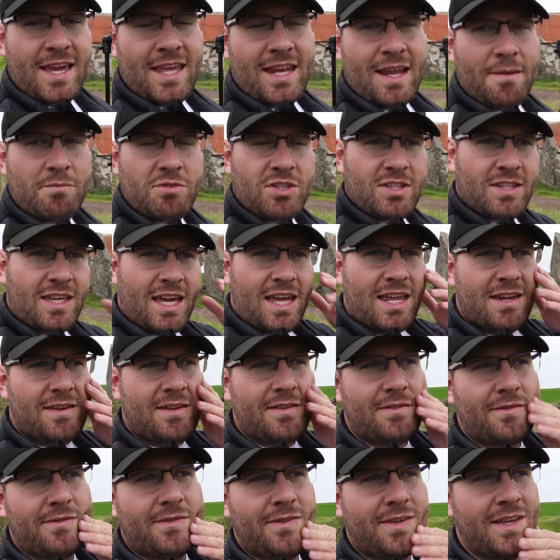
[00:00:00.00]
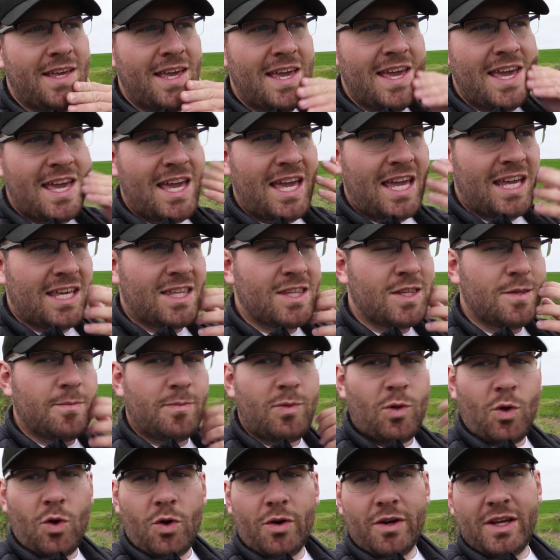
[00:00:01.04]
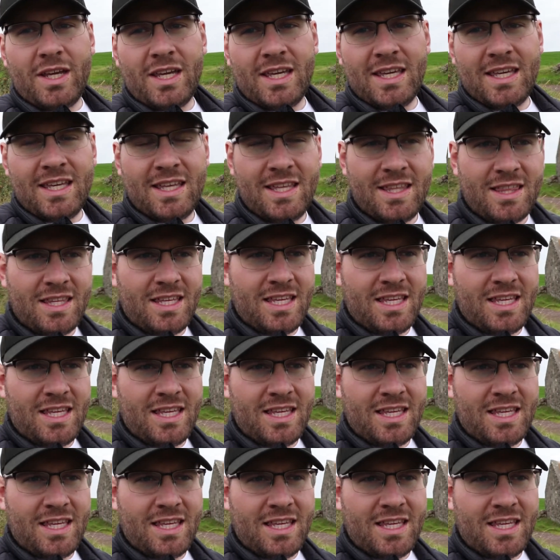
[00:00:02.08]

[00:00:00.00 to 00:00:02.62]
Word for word: And I'm just kind of exploring